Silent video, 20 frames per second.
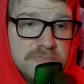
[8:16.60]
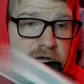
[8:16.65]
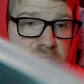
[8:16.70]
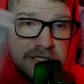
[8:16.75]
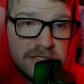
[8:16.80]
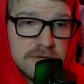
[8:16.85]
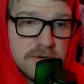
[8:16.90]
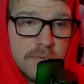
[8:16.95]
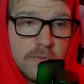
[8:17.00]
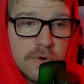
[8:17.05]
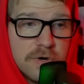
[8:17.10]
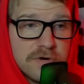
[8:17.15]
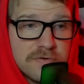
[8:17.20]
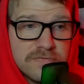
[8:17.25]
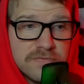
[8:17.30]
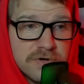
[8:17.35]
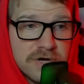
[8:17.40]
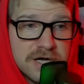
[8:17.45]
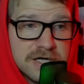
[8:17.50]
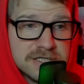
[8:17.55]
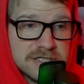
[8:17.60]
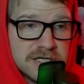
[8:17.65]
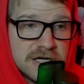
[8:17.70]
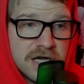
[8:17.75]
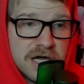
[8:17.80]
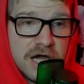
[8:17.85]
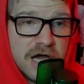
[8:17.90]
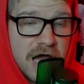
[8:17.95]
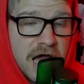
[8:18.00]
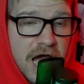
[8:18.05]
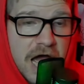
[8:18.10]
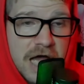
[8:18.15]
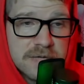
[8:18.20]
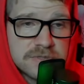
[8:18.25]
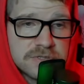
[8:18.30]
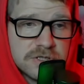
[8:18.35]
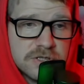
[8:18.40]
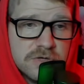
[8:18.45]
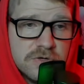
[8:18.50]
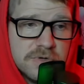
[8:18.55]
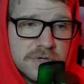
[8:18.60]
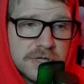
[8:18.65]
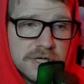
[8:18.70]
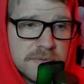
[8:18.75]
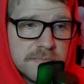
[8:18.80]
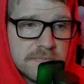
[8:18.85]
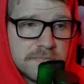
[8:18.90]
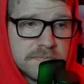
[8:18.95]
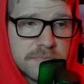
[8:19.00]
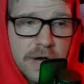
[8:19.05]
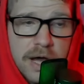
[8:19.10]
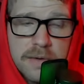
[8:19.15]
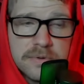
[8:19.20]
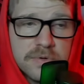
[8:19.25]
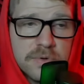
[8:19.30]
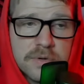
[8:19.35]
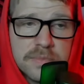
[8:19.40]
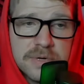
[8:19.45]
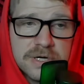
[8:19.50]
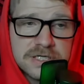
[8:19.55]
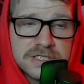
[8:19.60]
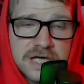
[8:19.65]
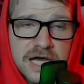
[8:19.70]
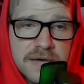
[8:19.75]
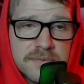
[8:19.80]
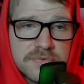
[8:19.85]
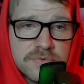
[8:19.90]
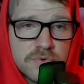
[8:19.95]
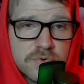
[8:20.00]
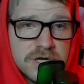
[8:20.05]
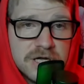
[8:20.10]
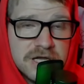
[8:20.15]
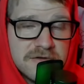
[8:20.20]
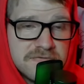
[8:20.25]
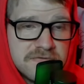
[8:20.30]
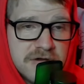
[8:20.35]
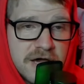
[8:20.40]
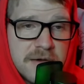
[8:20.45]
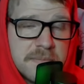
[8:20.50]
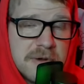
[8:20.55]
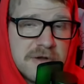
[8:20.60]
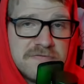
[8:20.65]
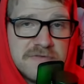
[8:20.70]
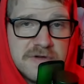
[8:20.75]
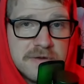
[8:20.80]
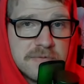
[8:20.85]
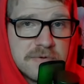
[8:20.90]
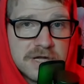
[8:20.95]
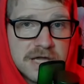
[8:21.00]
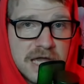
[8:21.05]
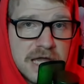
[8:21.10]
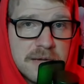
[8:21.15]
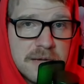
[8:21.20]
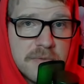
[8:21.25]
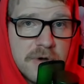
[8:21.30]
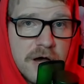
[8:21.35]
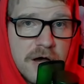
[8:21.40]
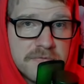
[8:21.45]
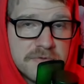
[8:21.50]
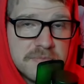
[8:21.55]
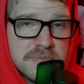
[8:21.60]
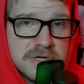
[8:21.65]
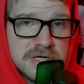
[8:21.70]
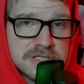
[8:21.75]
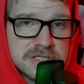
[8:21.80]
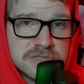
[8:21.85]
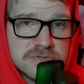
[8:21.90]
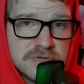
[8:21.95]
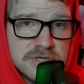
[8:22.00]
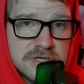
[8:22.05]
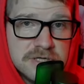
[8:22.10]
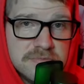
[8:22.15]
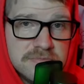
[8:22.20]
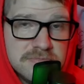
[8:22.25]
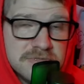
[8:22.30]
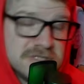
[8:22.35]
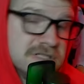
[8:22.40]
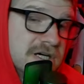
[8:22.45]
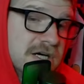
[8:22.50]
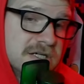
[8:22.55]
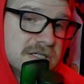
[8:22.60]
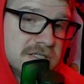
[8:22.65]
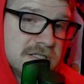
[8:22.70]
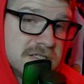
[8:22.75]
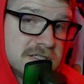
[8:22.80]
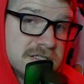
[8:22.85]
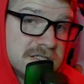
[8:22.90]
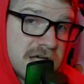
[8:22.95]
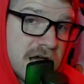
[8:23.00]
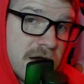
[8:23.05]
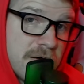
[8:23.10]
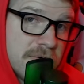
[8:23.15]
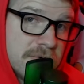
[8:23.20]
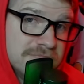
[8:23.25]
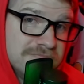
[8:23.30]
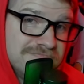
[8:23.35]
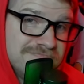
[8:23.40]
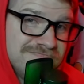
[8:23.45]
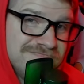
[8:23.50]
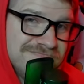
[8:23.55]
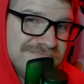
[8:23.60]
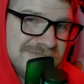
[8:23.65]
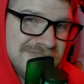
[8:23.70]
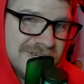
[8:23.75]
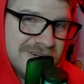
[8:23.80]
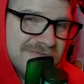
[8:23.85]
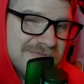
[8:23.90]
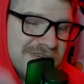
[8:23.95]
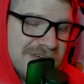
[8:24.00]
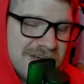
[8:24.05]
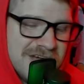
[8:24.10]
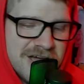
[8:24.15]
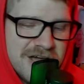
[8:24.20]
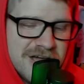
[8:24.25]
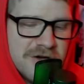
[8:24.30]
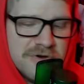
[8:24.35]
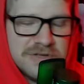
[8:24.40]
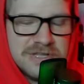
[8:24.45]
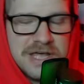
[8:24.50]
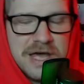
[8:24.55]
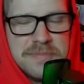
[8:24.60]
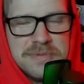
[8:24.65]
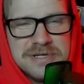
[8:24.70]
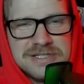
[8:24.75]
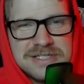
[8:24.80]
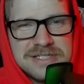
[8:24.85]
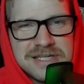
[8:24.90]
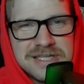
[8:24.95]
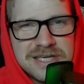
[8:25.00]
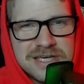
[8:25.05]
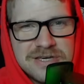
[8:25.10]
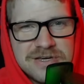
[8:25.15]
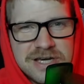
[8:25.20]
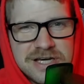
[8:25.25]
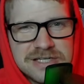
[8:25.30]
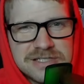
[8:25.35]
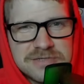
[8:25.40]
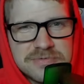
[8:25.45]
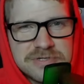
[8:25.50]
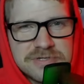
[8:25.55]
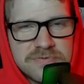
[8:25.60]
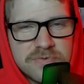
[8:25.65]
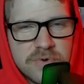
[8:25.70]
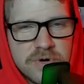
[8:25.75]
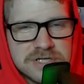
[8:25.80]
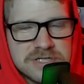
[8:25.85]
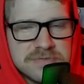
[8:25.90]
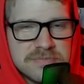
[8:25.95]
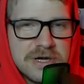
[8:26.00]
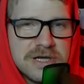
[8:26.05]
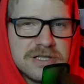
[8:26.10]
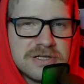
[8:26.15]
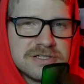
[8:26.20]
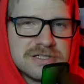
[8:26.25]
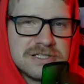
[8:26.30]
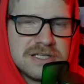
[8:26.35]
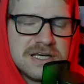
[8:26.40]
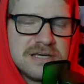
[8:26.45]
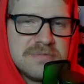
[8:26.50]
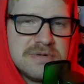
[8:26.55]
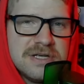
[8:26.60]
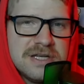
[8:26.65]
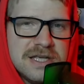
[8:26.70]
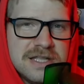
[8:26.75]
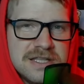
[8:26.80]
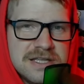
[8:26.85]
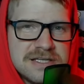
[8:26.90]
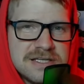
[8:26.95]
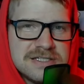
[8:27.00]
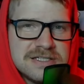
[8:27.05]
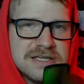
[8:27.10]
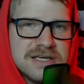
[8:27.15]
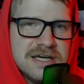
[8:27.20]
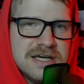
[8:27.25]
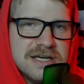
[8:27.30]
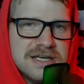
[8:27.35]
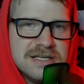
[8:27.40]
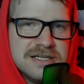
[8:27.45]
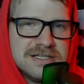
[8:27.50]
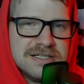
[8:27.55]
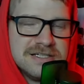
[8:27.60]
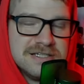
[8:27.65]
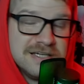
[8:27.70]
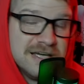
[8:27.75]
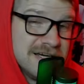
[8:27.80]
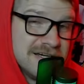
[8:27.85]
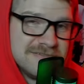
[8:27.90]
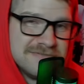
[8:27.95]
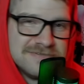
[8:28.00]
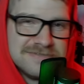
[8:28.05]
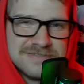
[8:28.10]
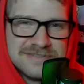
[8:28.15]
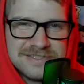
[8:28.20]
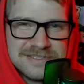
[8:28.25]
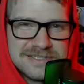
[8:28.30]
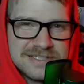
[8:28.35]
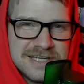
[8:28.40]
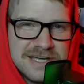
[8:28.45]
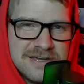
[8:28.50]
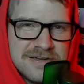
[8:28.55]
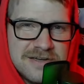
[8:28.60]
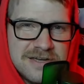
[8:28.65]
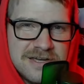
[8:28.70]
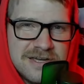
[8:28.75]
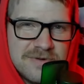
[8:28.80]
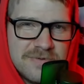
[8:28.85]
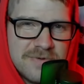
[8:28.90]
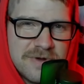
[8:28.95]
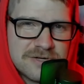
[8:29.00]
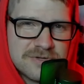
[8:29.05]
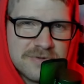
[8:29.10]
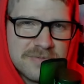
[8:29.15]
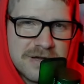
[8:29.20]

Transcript: a wonderful, guys. Absolutely, probably one of my top 3, if not my favorite game off the PS3 besides Skyrim. So, with that being said, thank you guys so much for watching my little segment in this, and yeah, stay retro, my